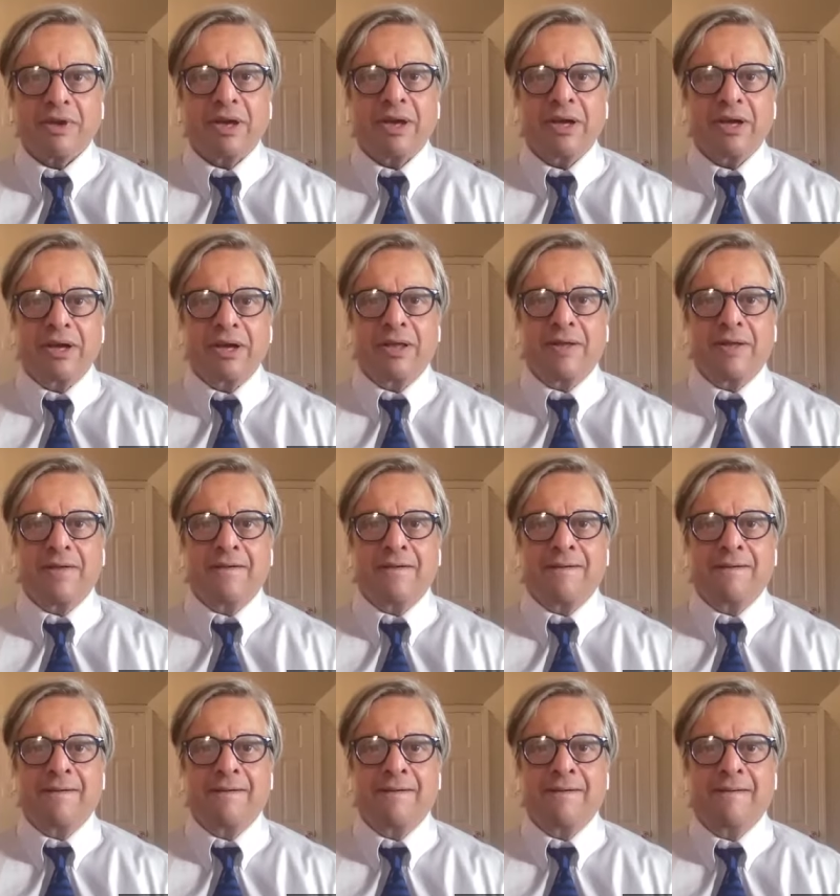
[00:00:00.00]
anxiety.
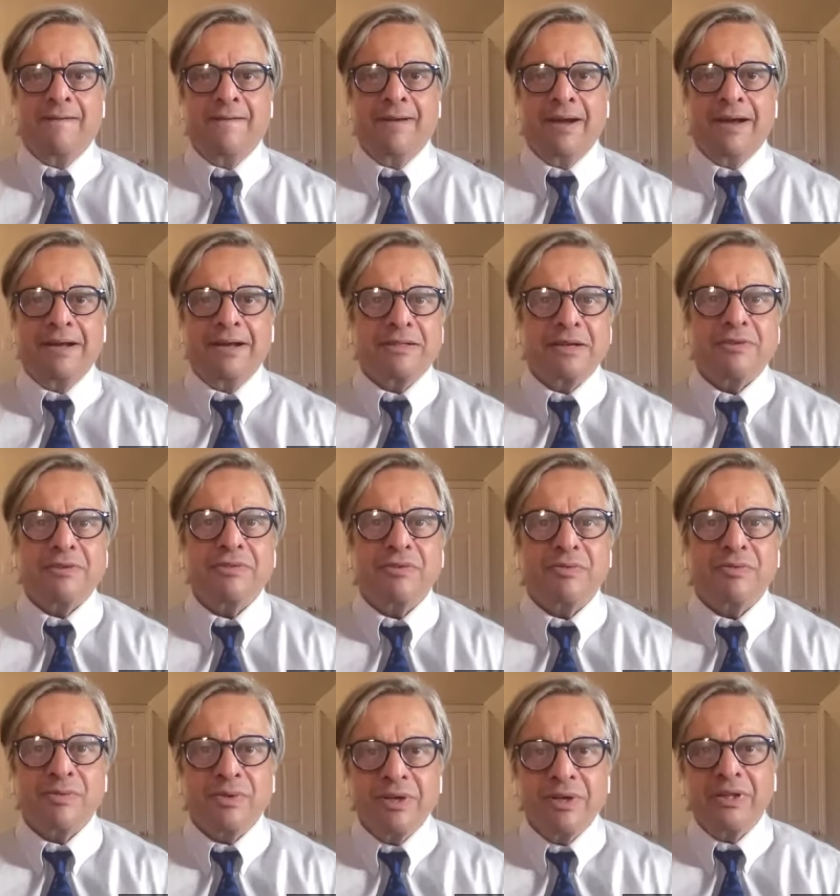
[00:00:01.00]
It
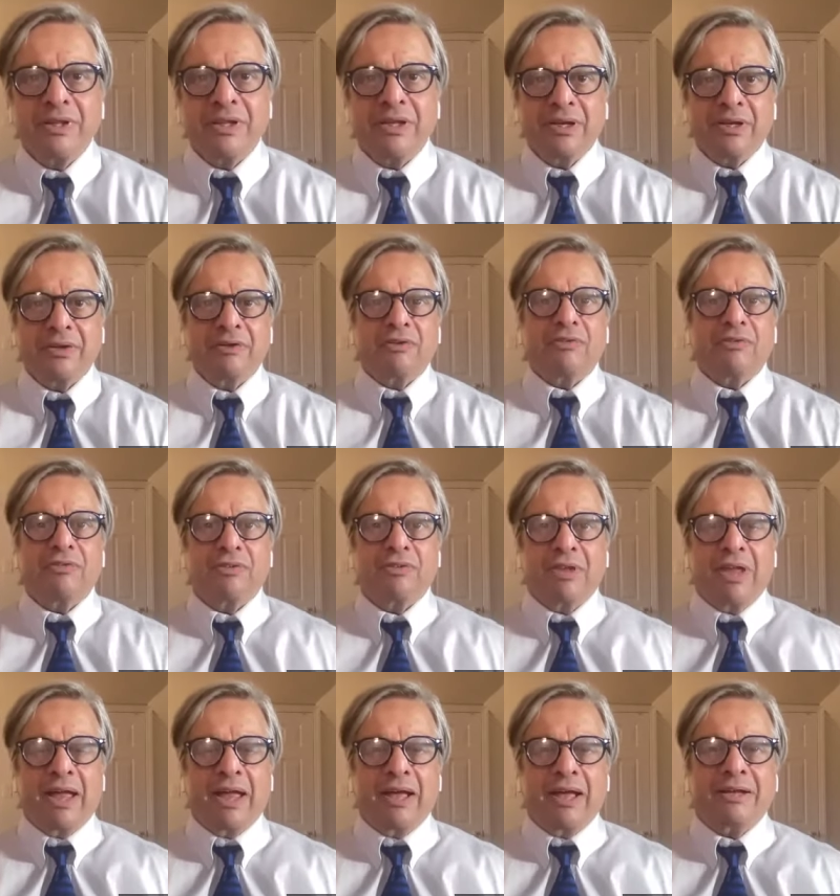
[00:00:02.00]
doesn't really
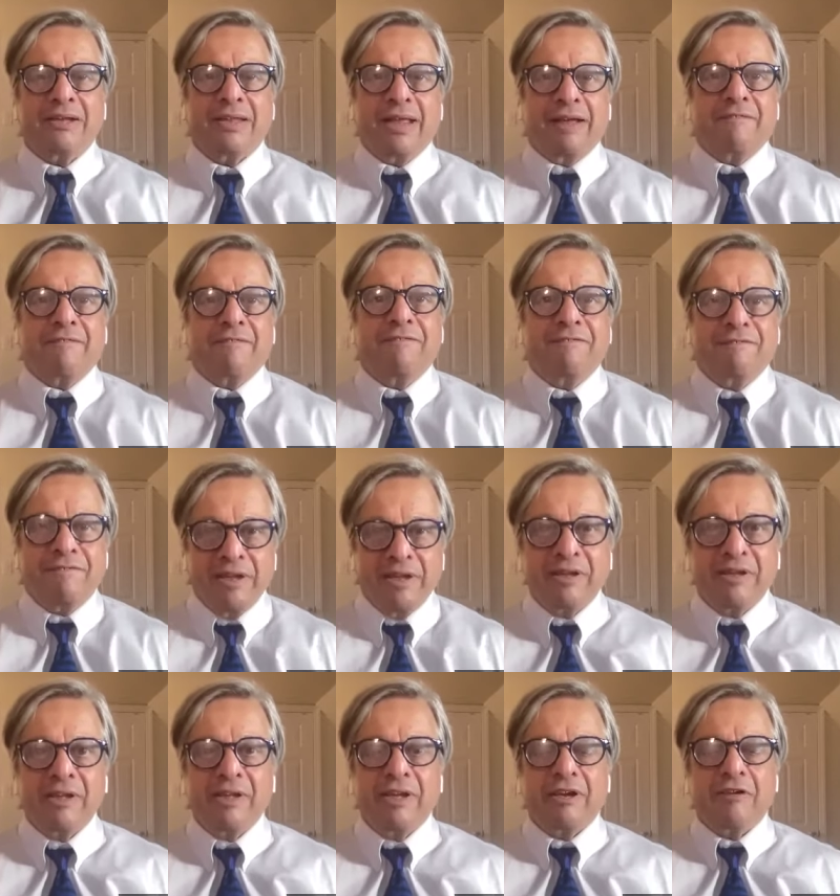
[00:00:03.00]
understand that
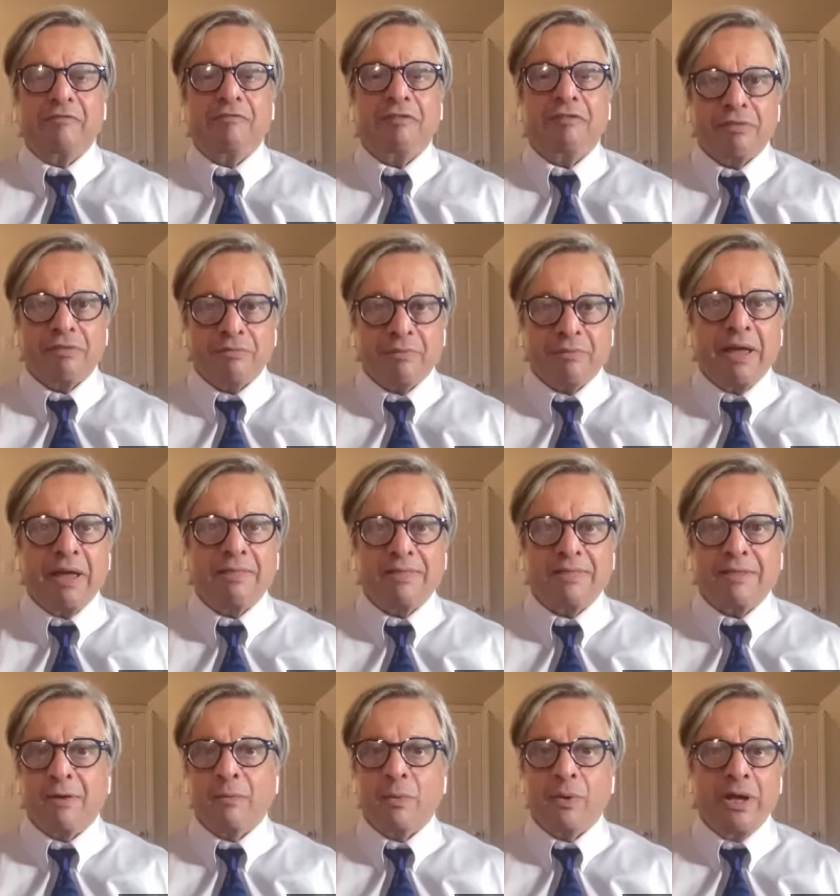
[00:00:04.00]
feeling of
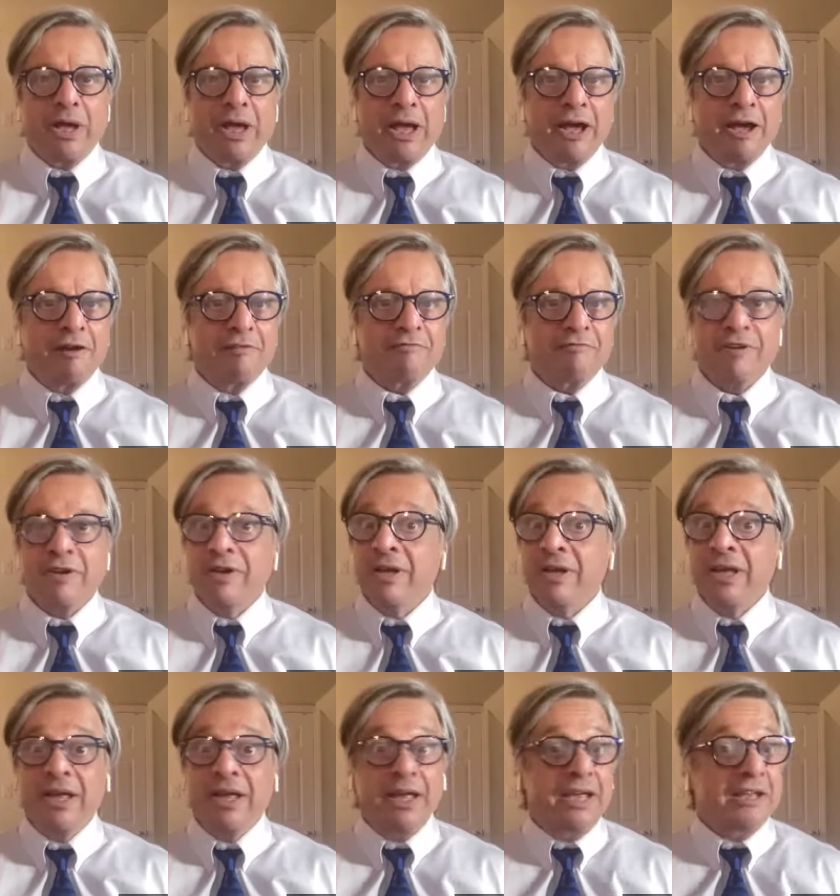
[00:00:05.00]
threat that we have
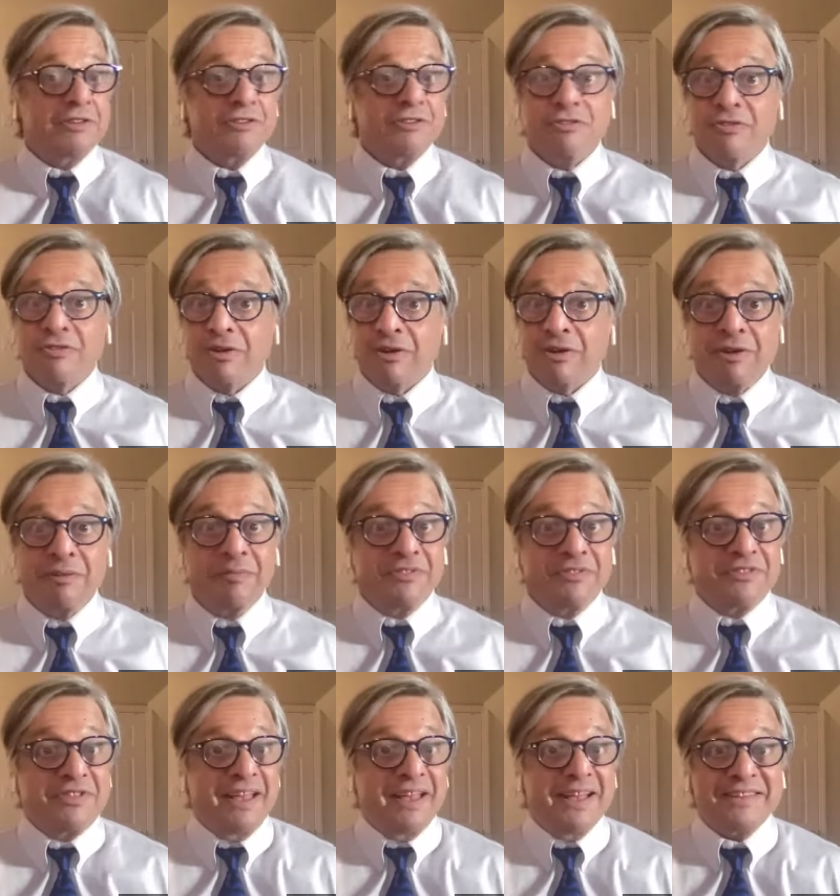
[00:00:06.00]
in
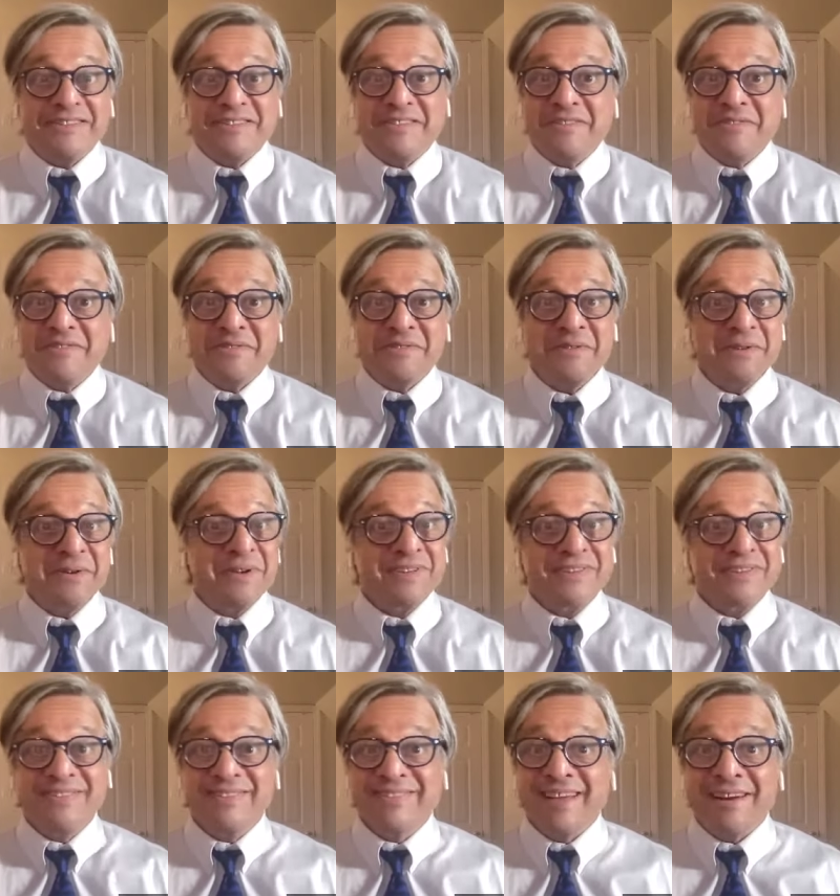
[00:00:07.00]
circumstances
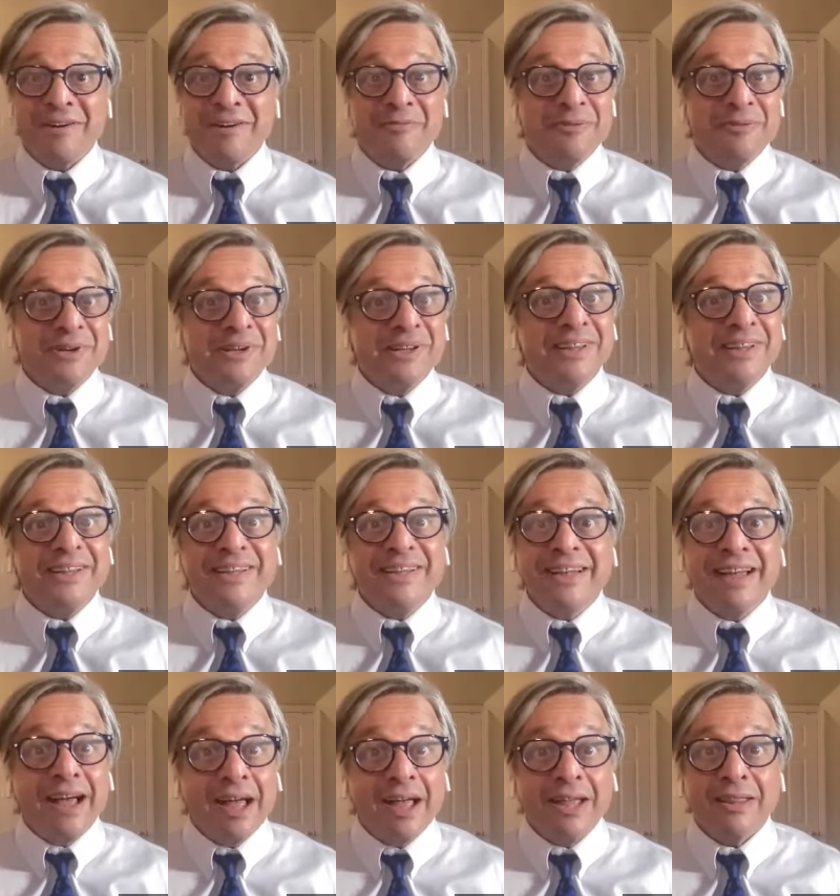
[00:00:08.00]
that are really
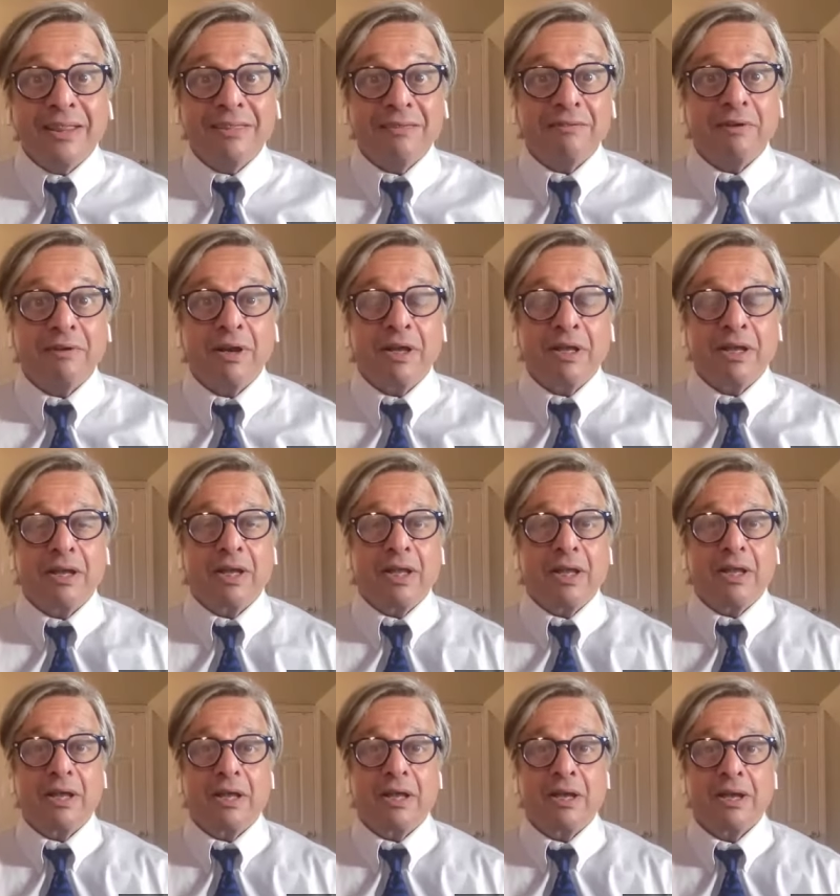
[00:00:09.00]
not
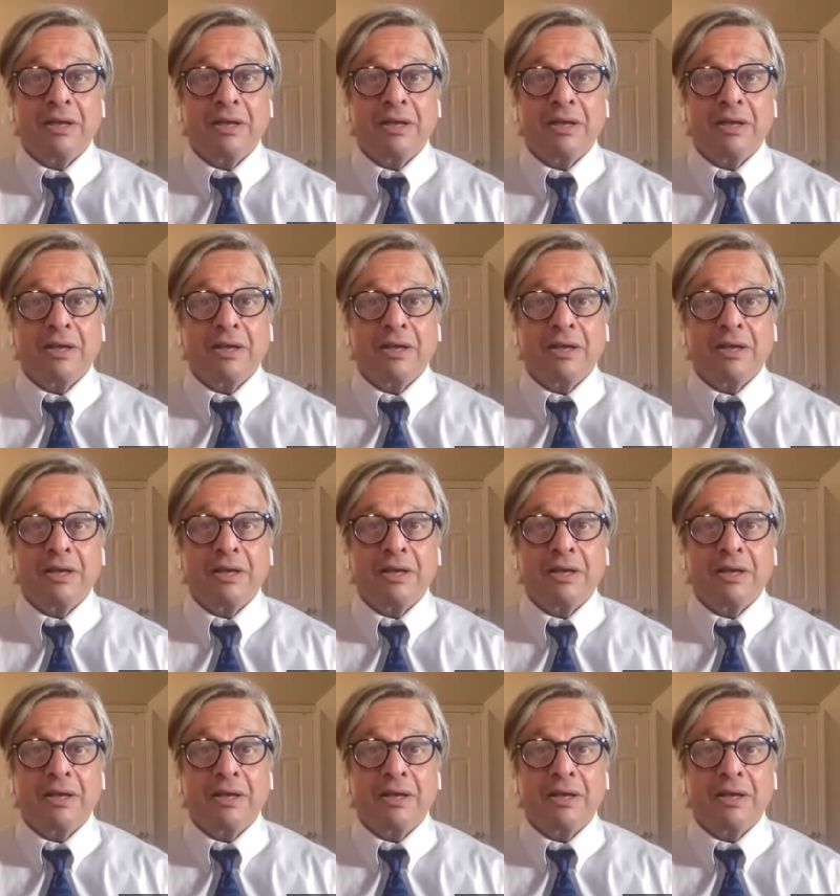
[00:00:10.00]
threatening.